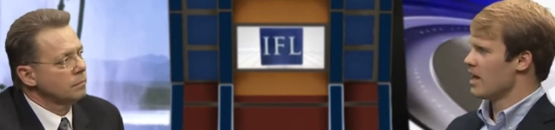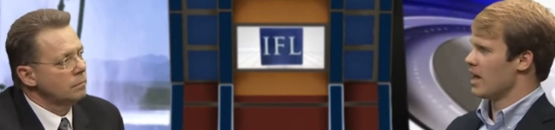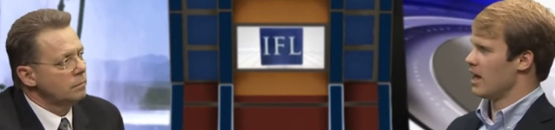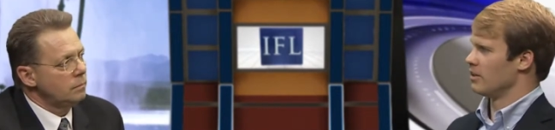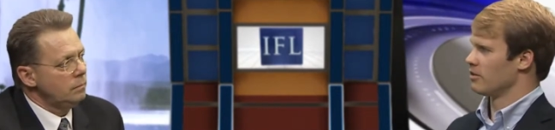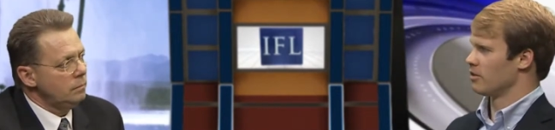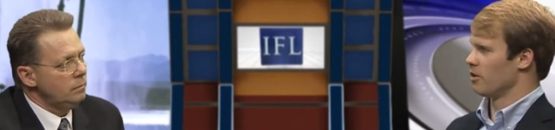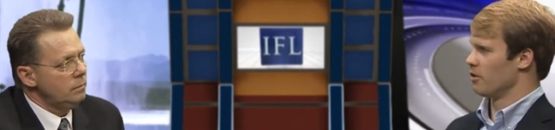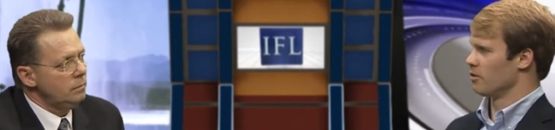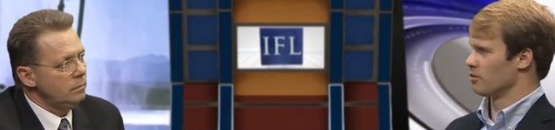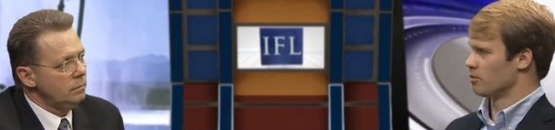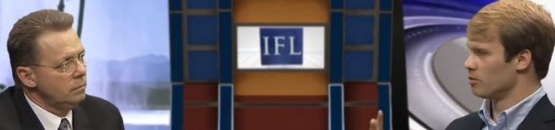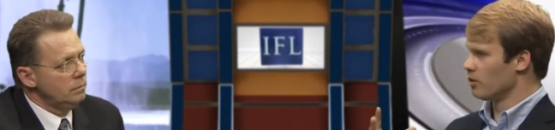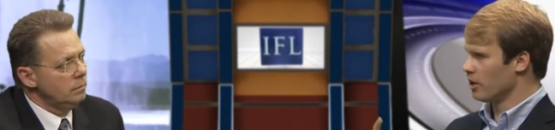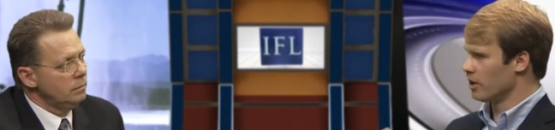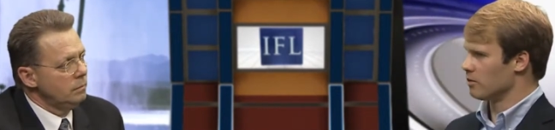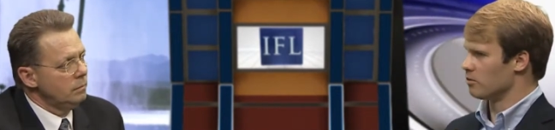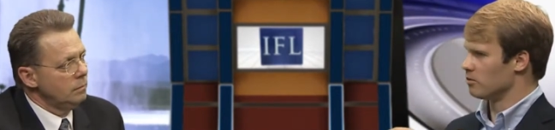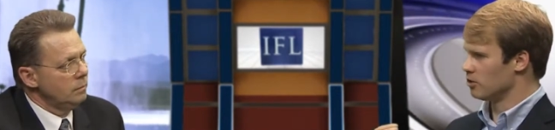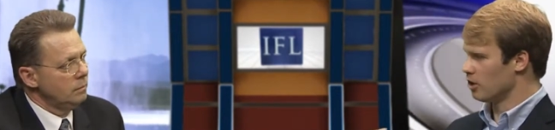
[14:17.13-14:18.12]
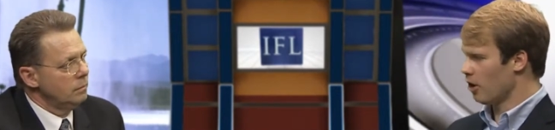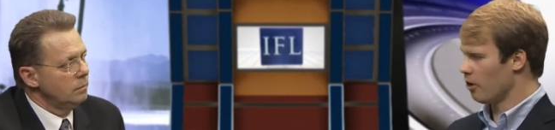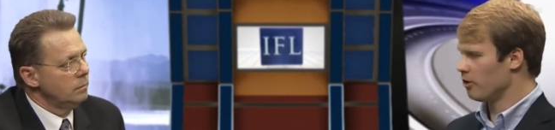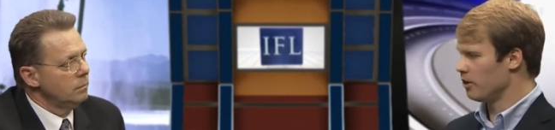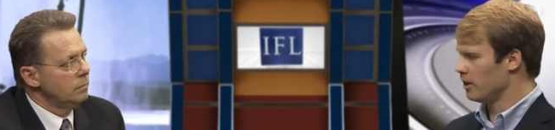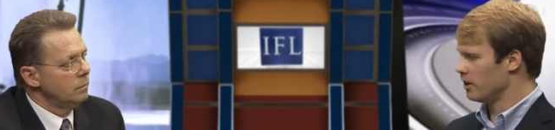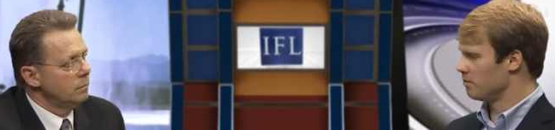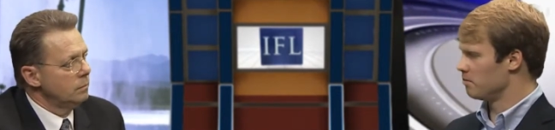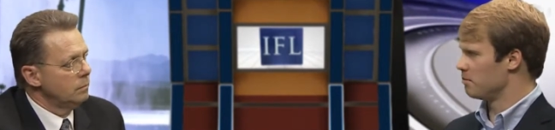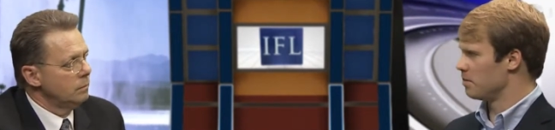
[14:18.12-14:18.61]
Speaker 1: And so it's really
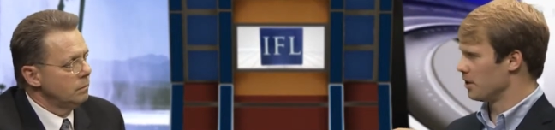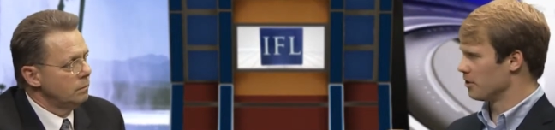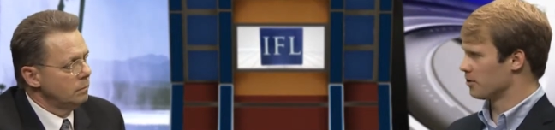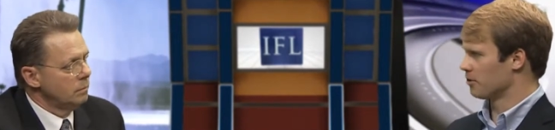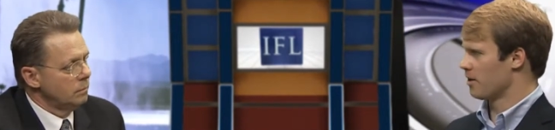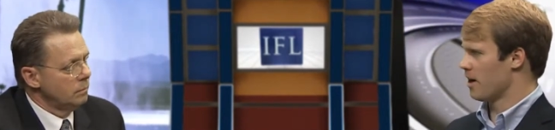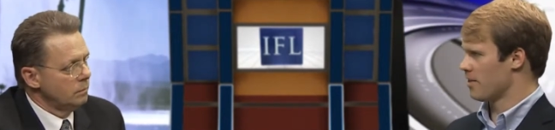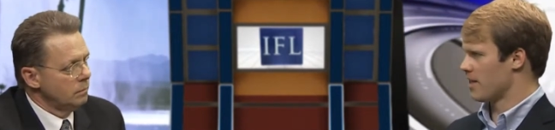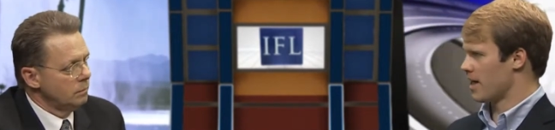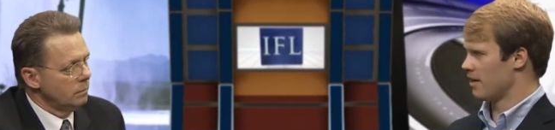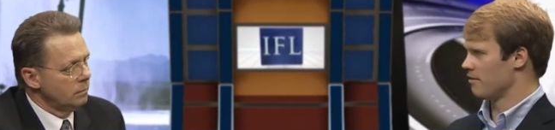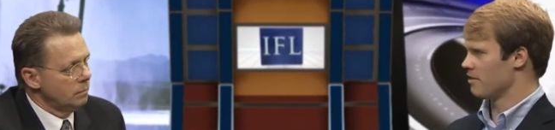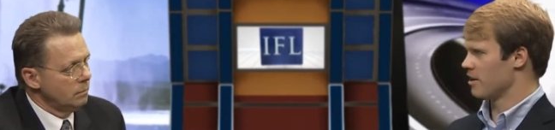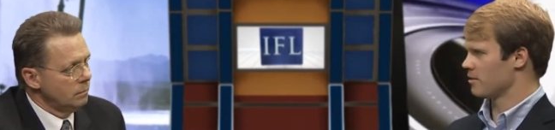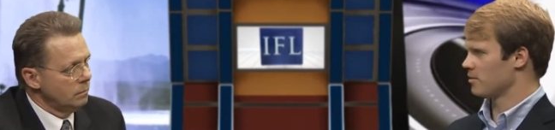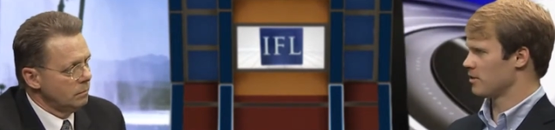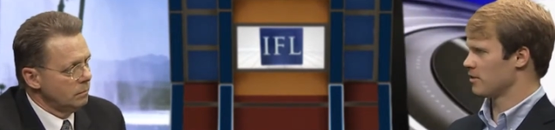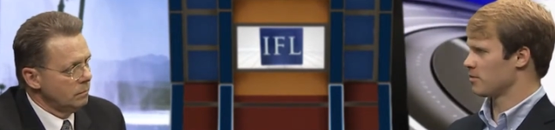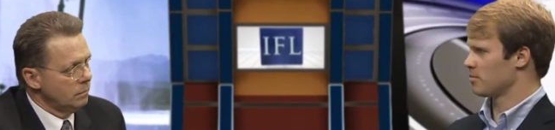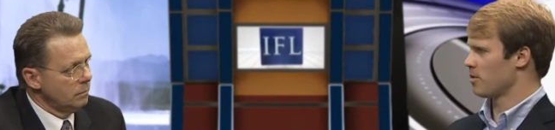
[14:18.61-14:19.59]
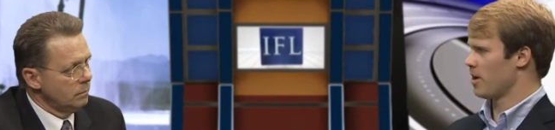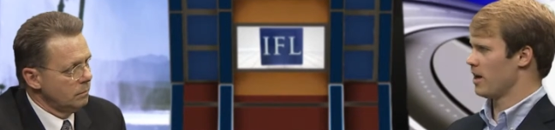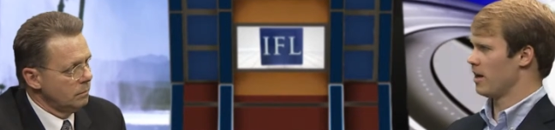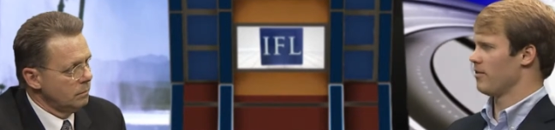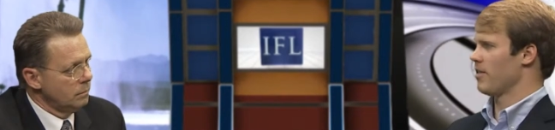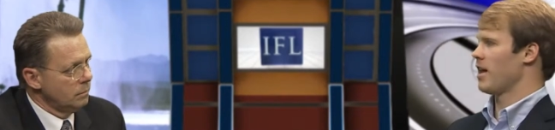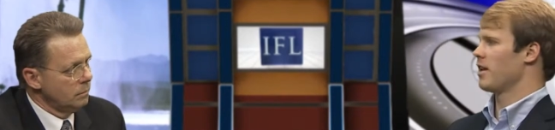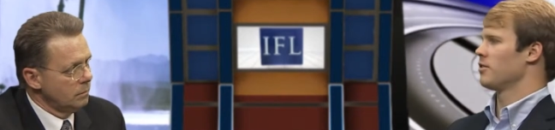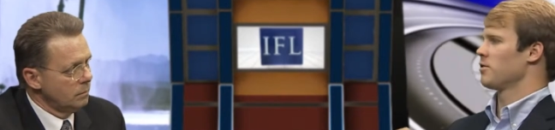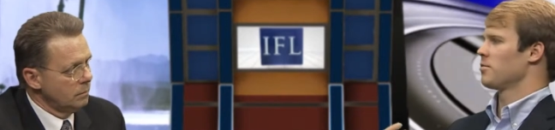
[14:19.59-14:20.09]
totally built around that investment spread,
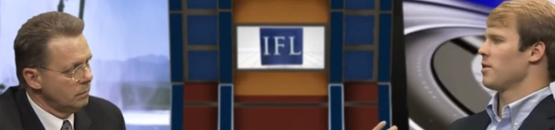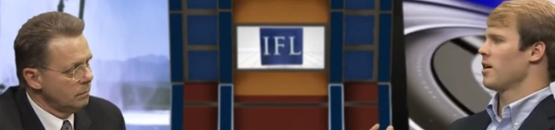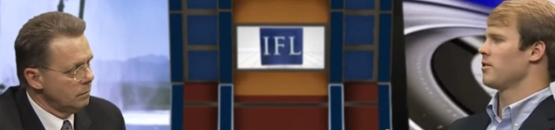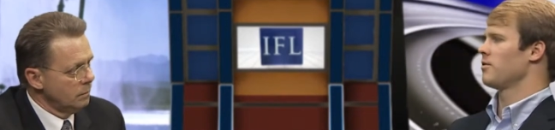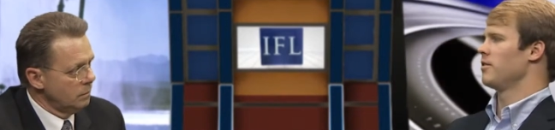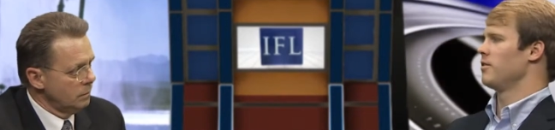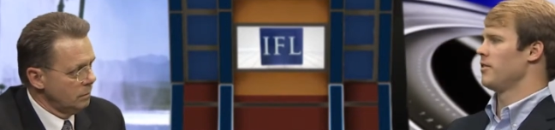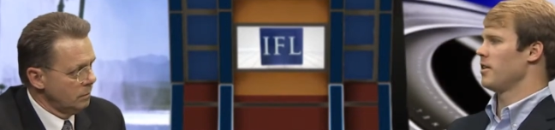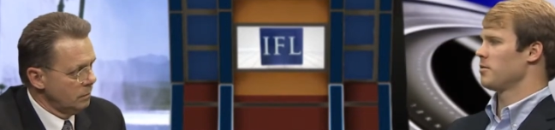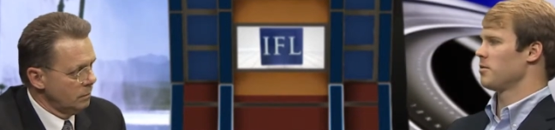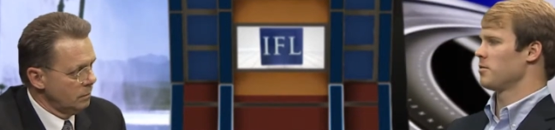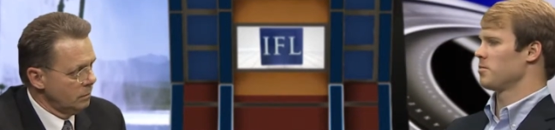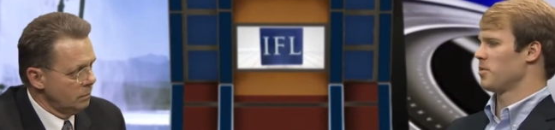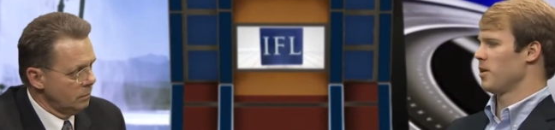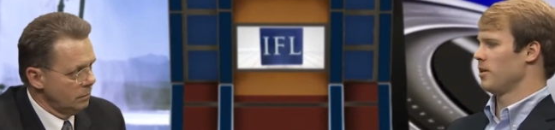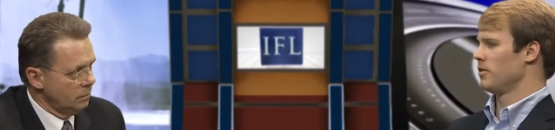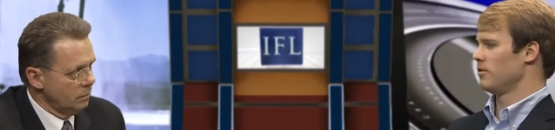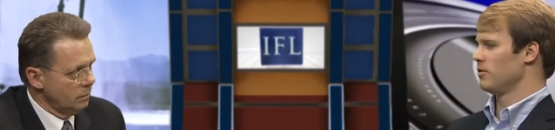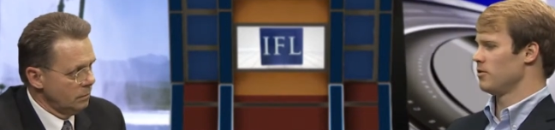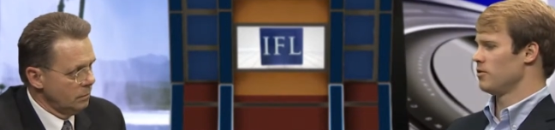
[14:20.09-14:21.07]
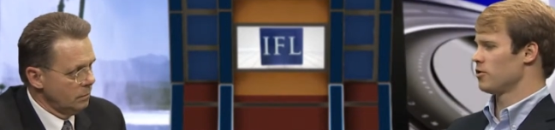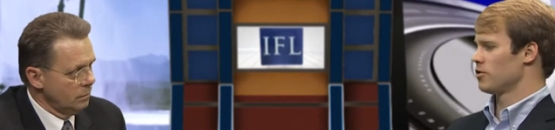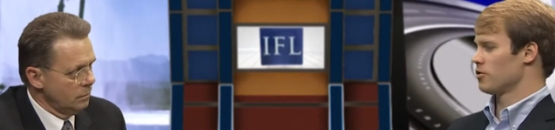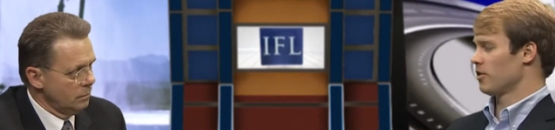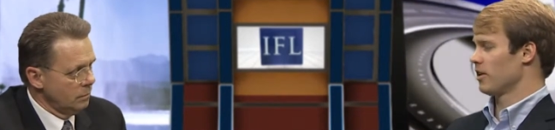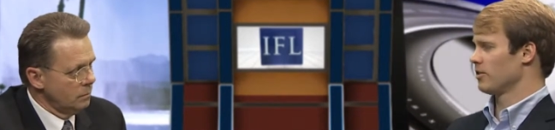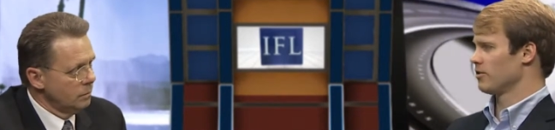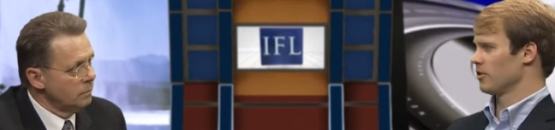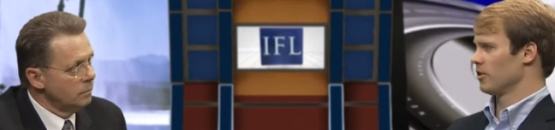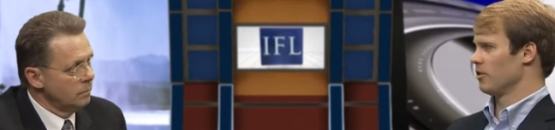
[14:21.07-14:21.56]
and that investment spread
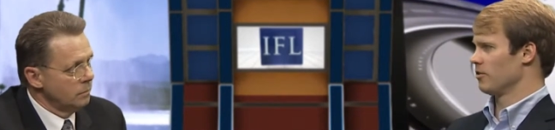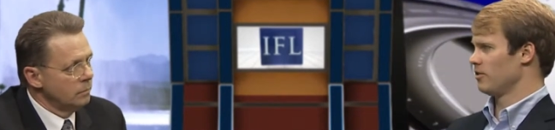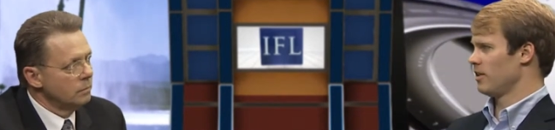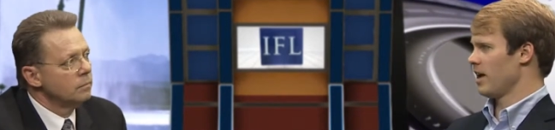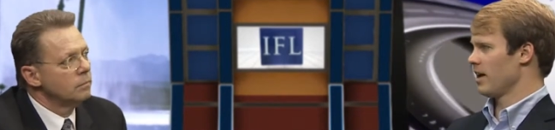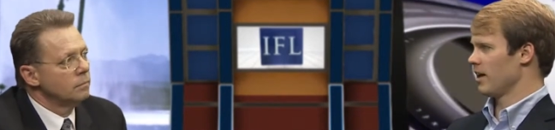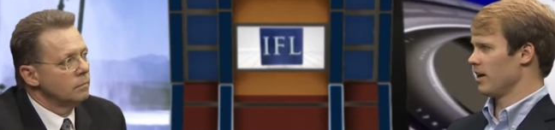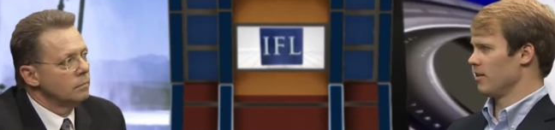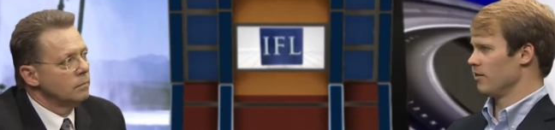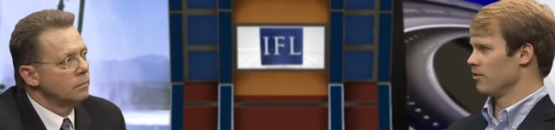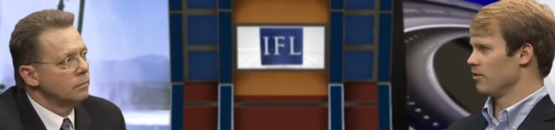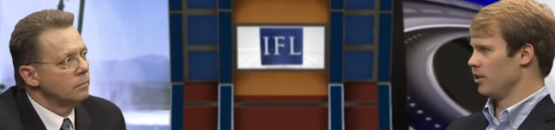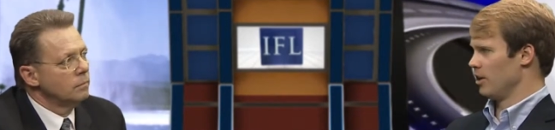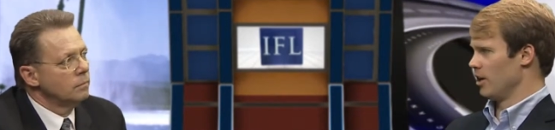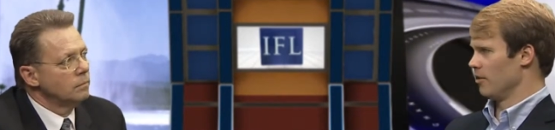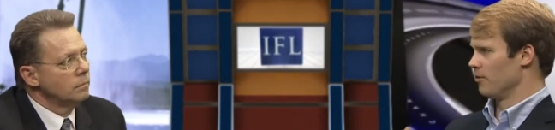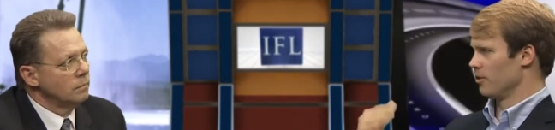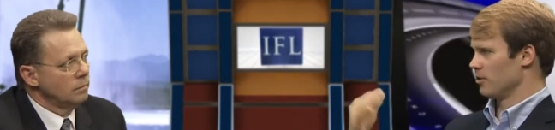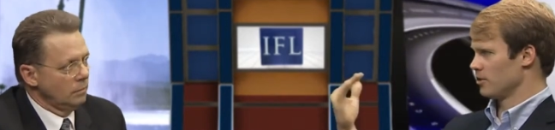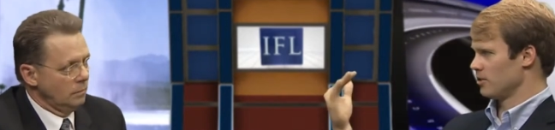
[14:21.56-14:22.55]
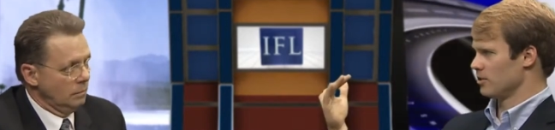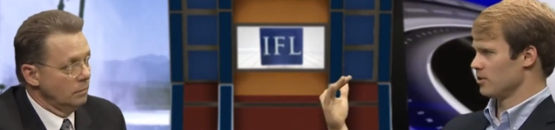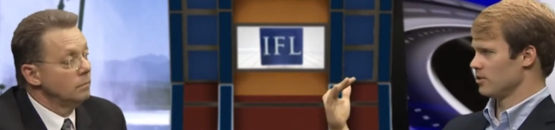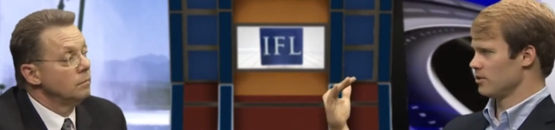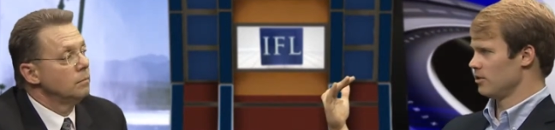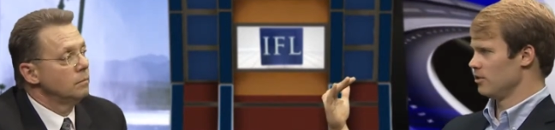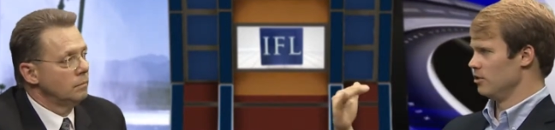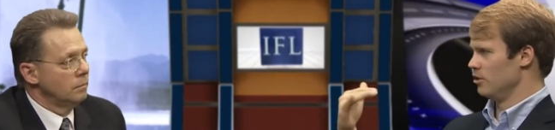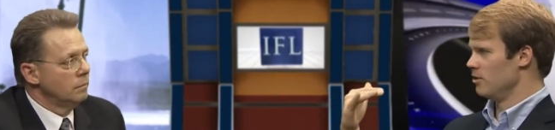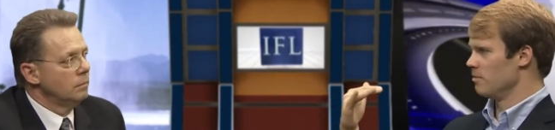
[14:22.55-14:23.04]
shrinks or goes negative, you know,
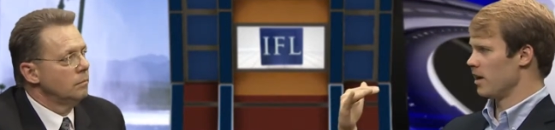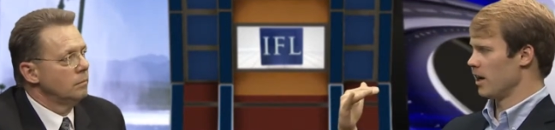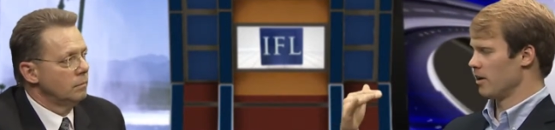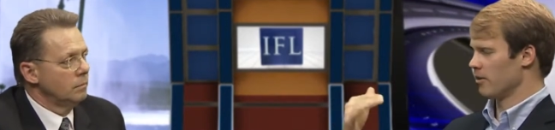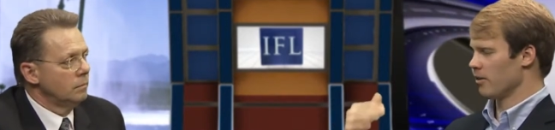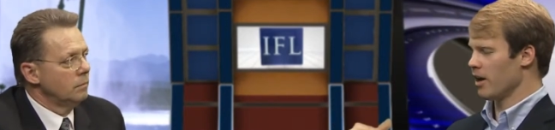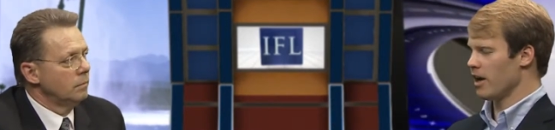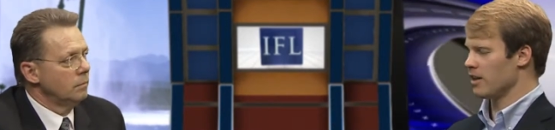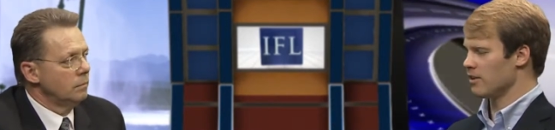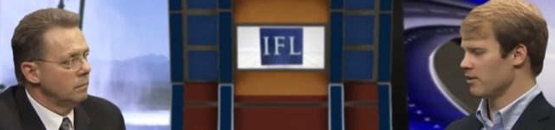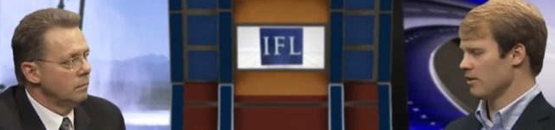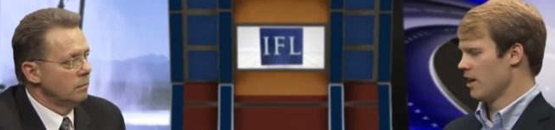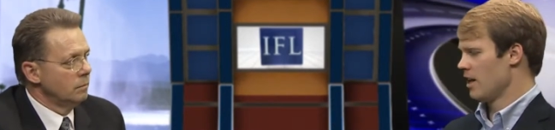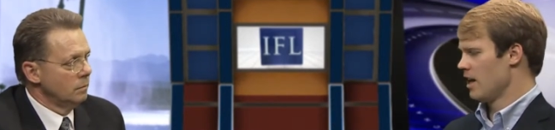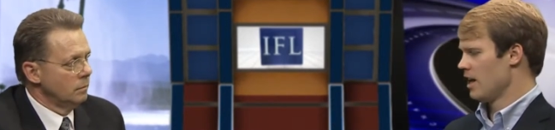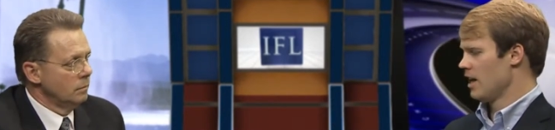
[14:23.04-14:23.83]
versus new money rates.